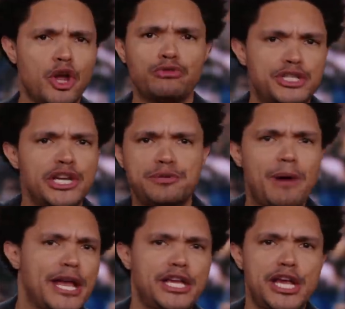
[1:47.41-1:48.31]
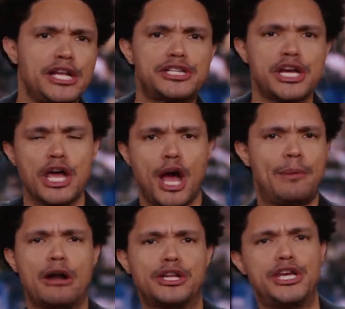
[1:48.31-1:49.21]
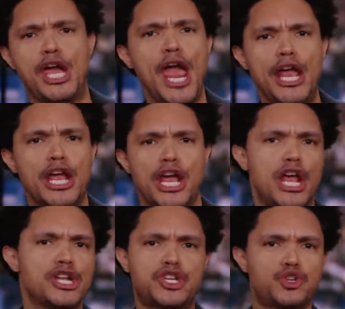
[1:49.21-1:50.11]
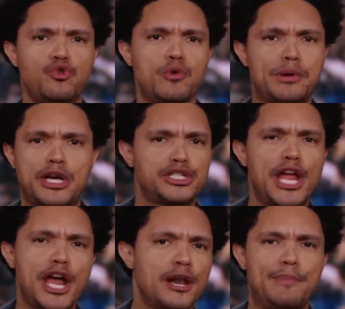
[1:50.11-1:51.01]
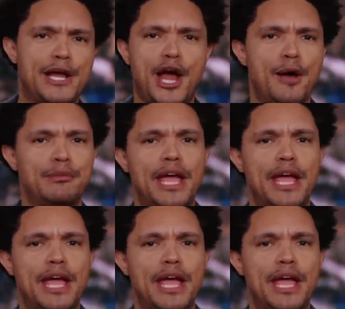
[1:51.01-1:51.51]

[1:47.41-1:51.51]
Don't teach my kids about gay in school because they're gonna become